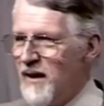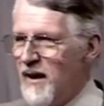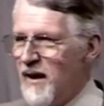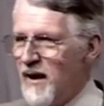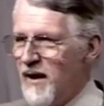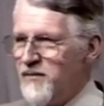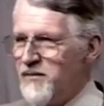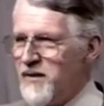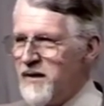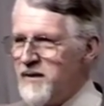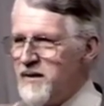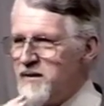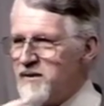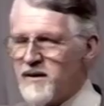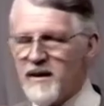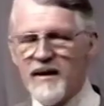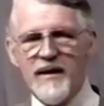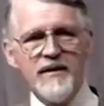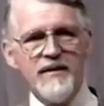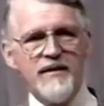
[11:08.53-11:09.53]
And then it
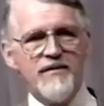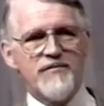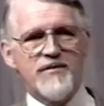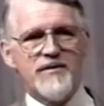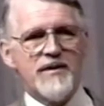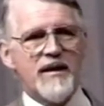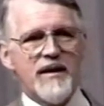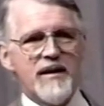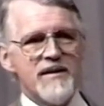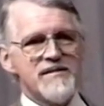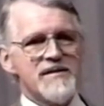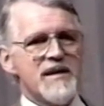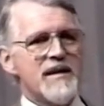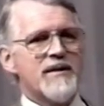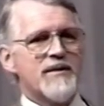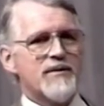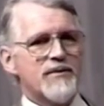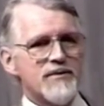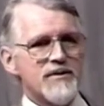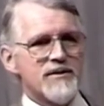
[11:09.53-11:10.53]
kind of dies
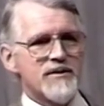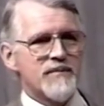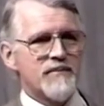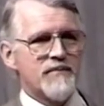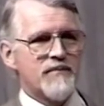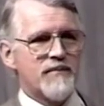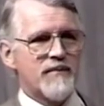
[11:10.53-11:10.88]
out